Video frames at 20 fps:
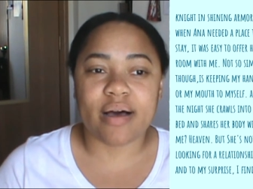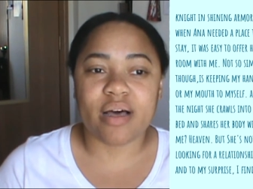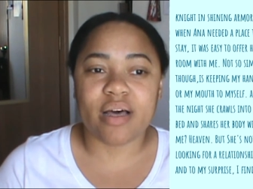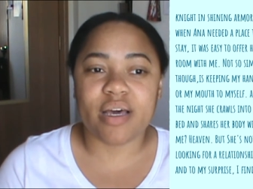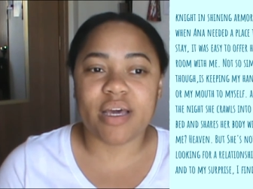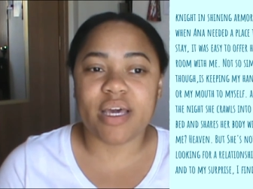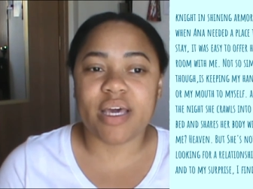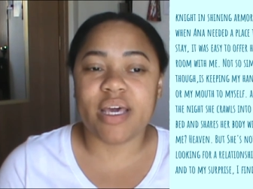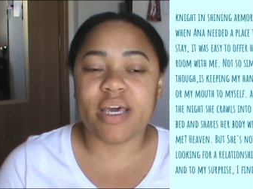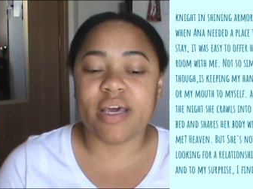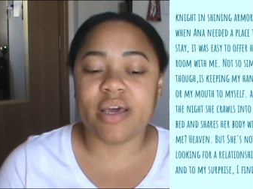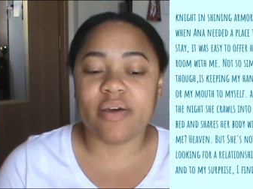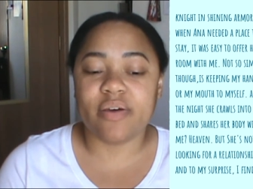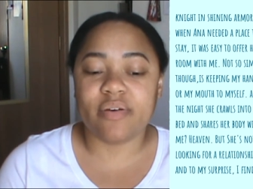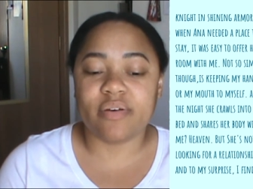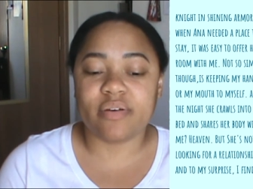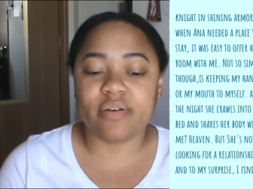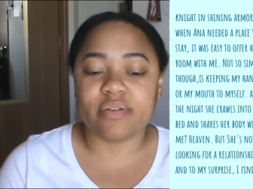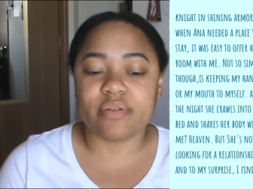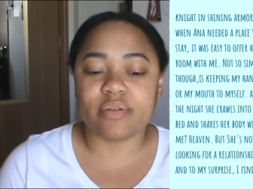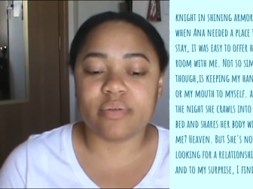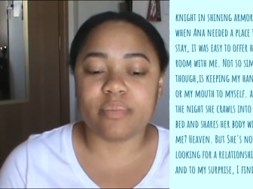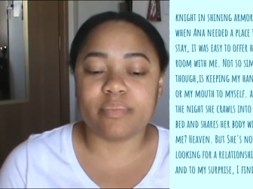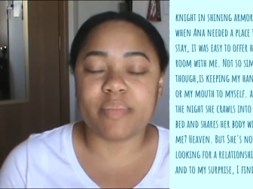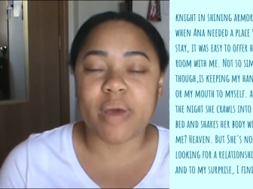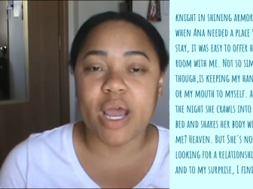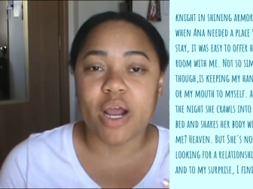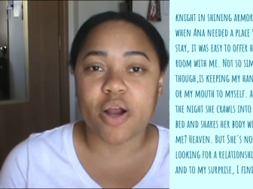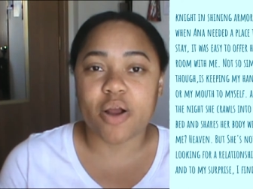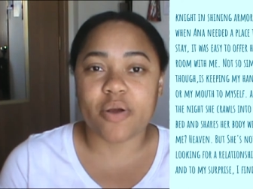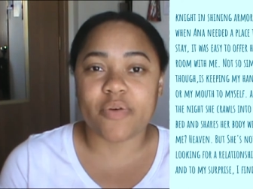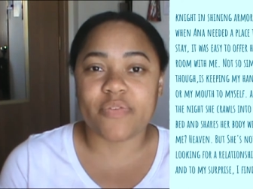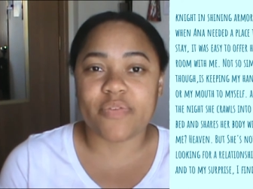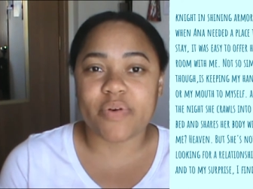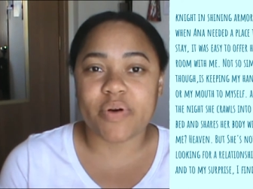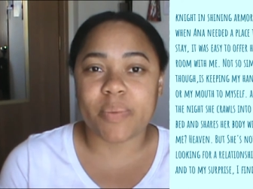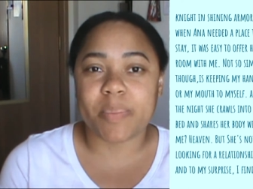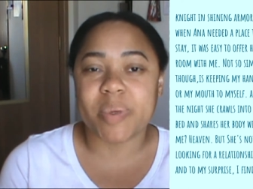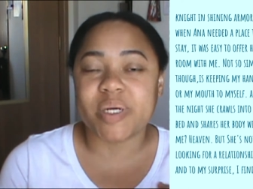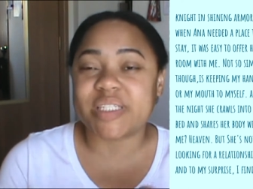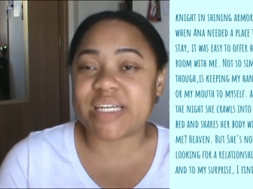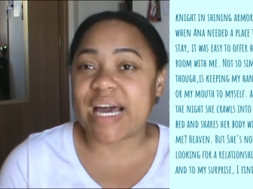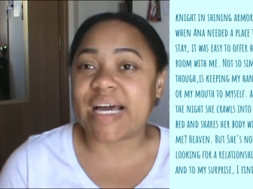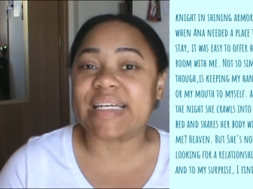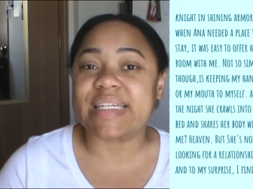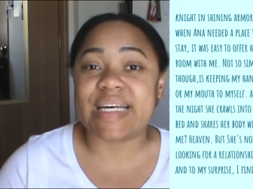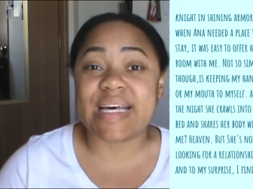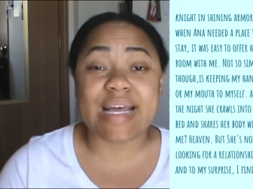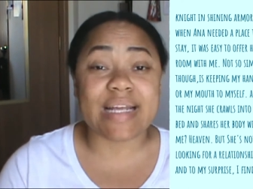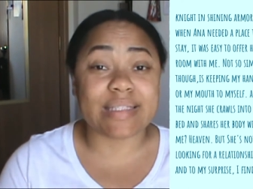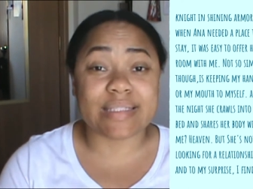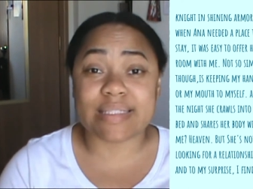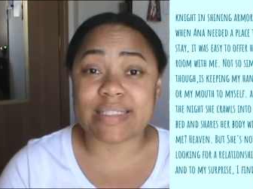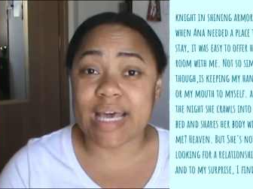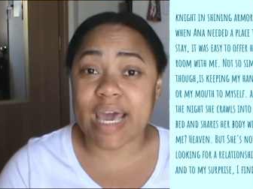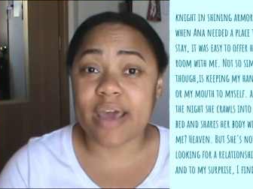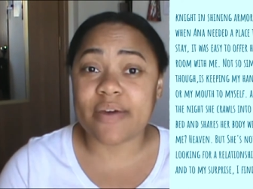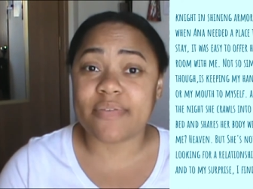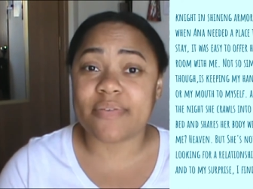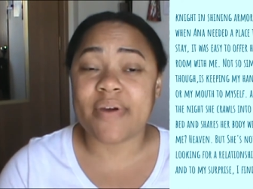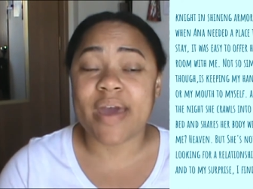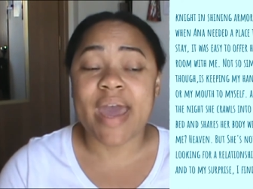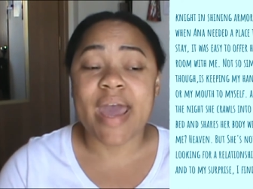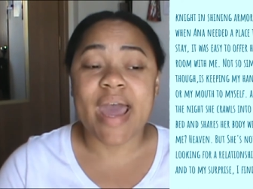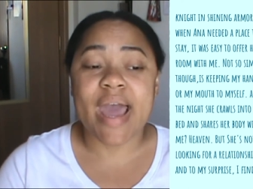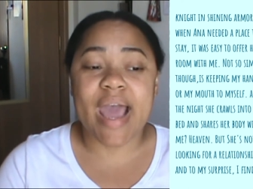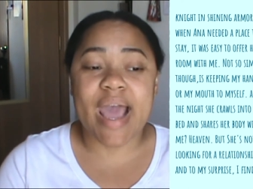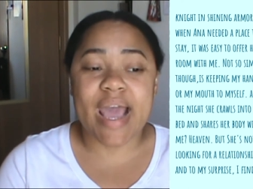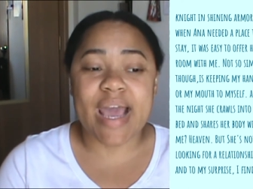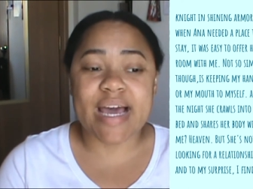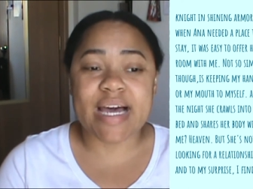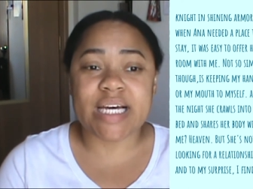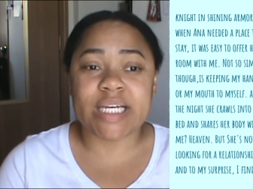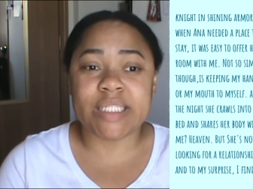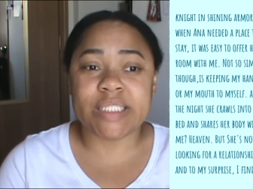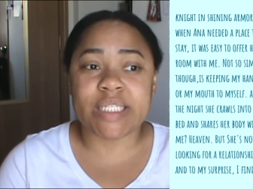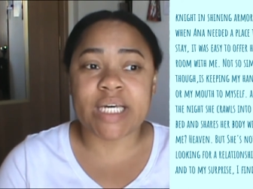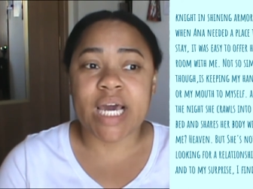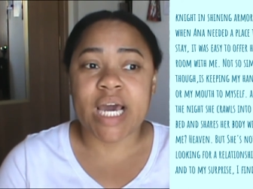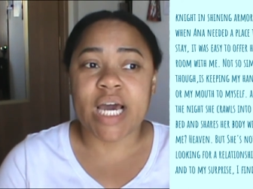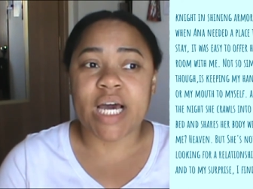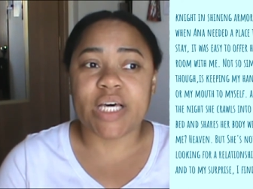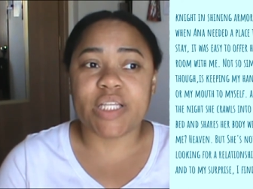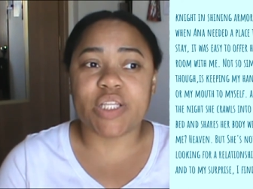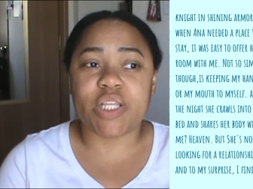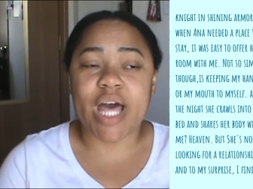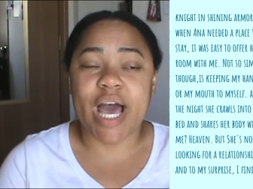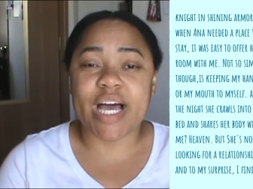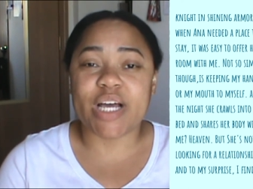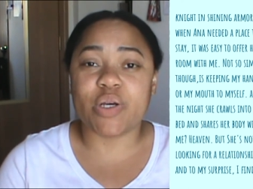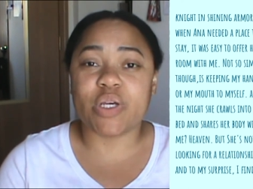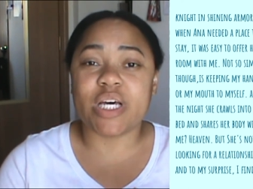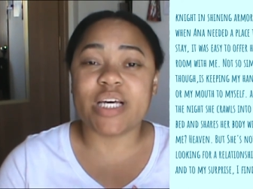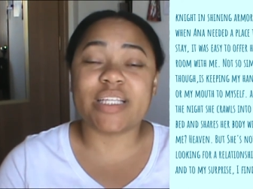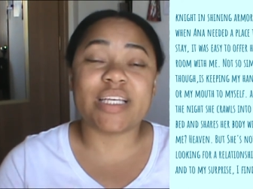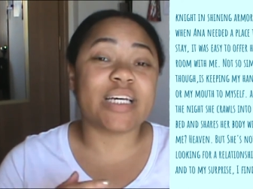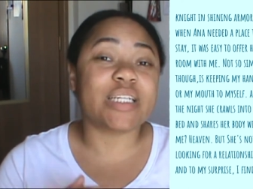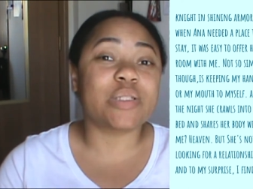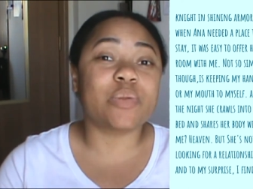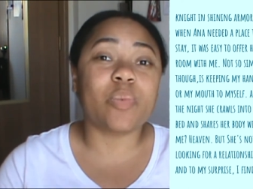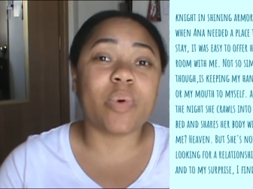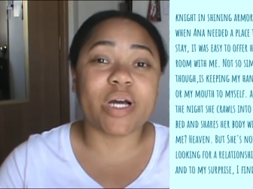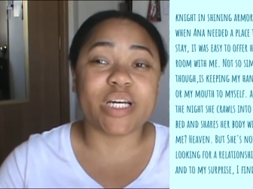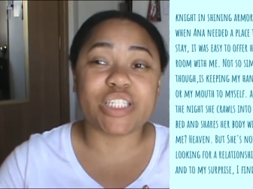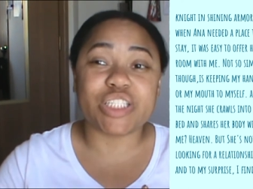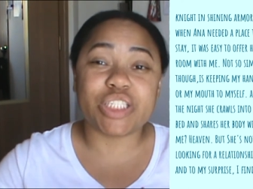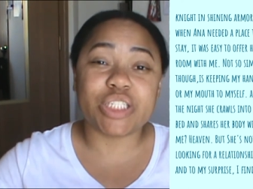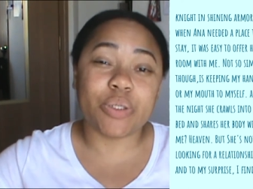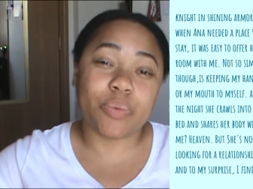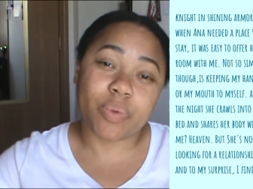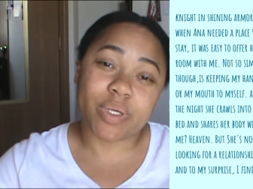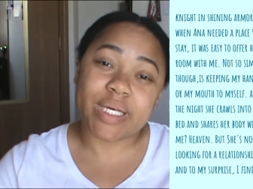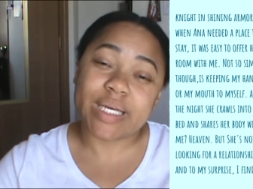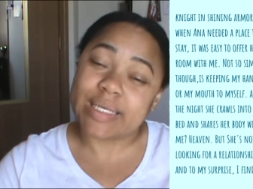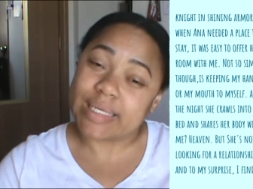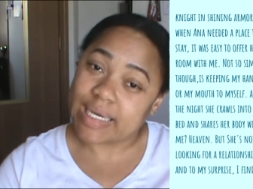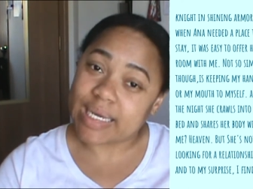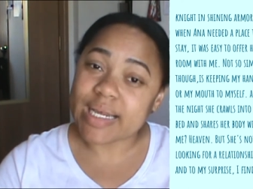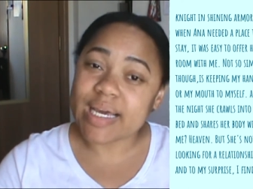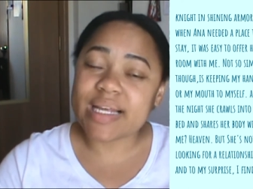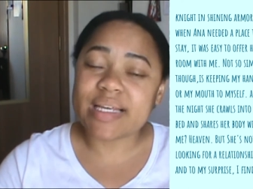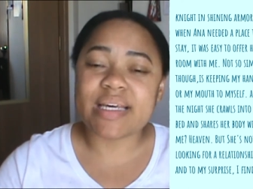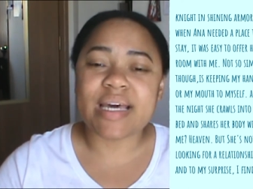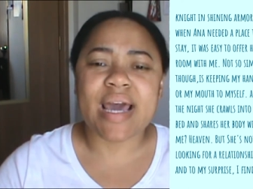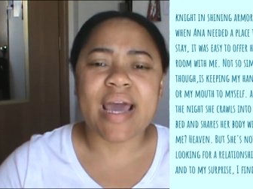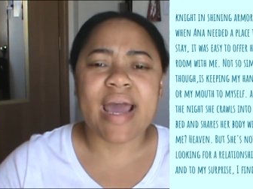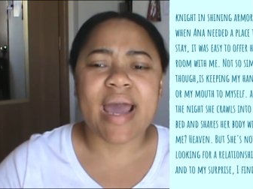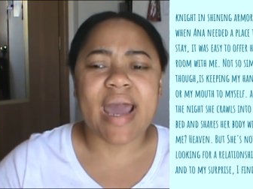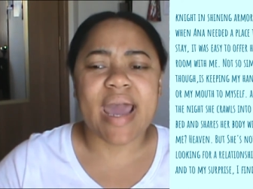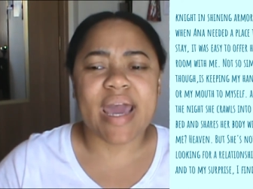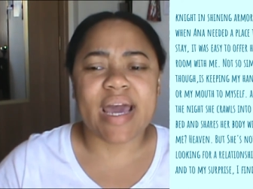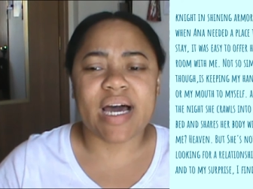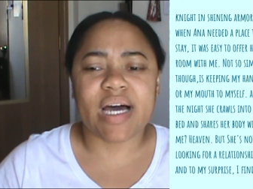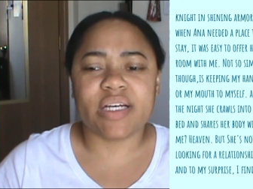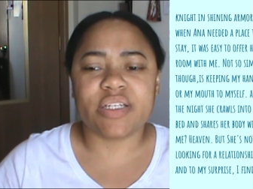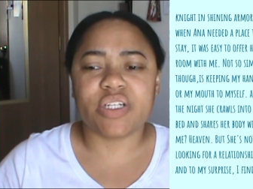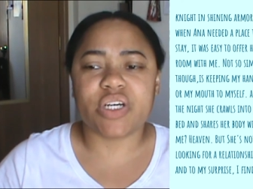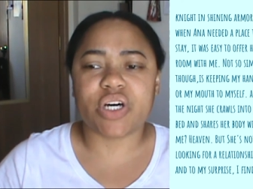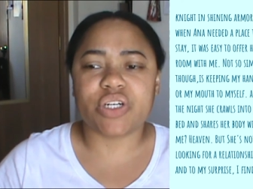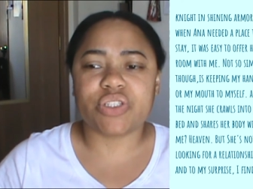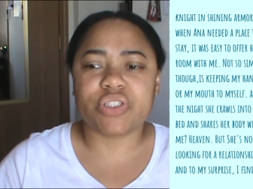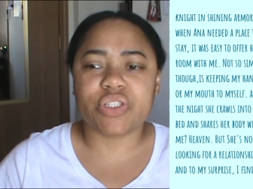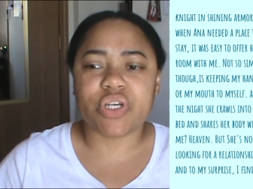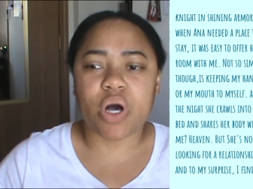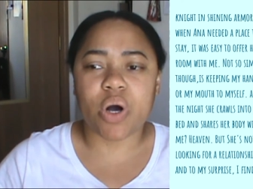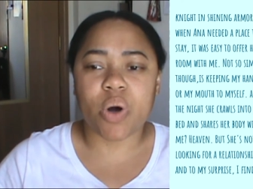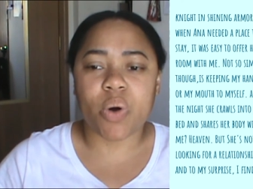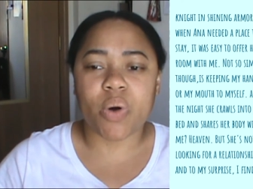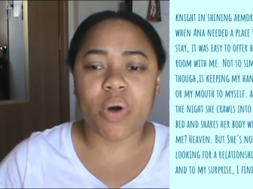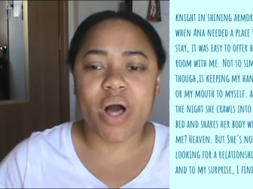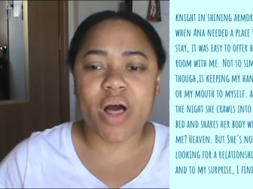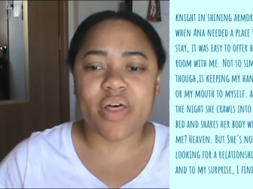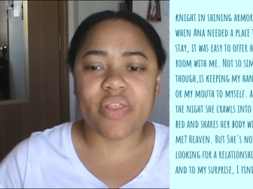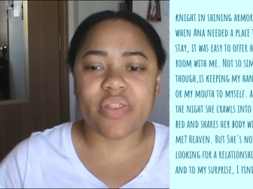he made her feel protected and safe, and that's what she really needed. And so